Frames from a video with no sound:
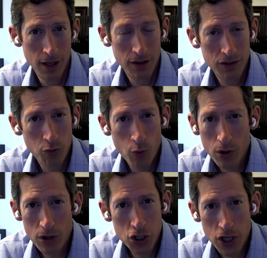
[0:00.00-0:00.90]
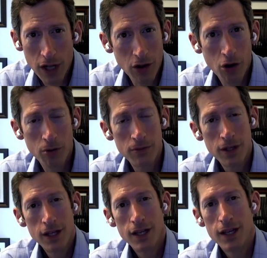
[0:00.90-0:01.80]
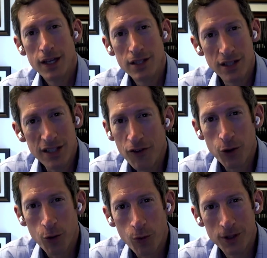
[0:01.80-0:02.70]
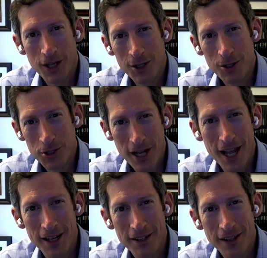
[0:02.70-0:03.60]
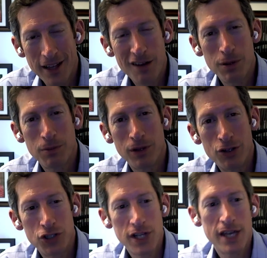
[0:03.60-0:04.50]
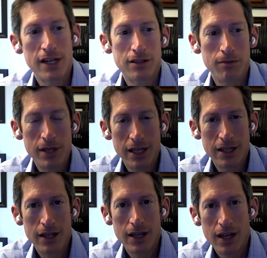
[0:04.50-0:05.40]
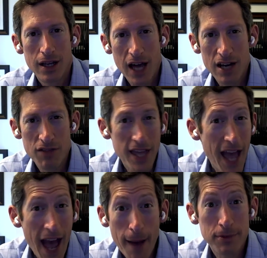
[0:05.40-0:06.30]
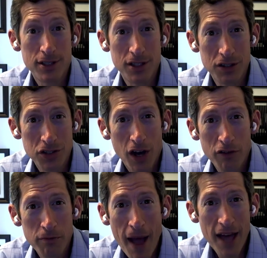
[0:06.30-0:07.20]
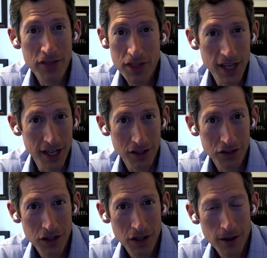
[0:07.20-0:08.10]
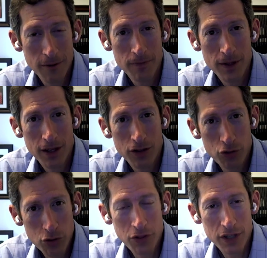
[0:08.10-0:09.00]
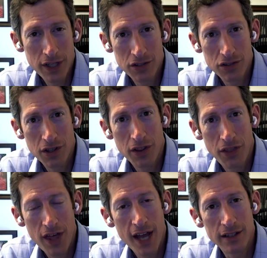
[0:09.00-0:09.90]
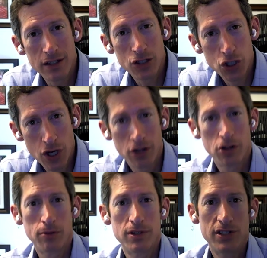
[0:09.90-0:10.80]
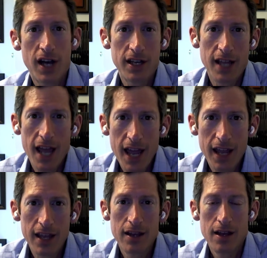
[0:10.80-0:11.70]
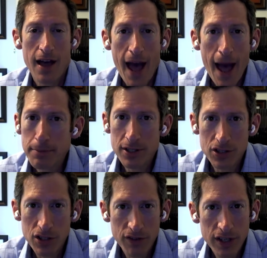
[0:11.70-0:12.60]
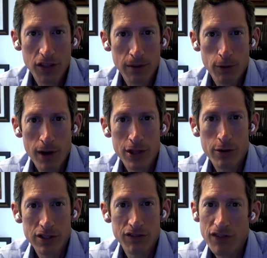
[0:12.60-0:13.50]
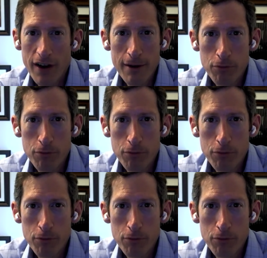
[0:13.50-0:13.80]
This word shalom is a difficult word to understand. A lot of people understand it to mean kind of the absence of bad things. The truth is that shalom is not a absence of anything, but rather is very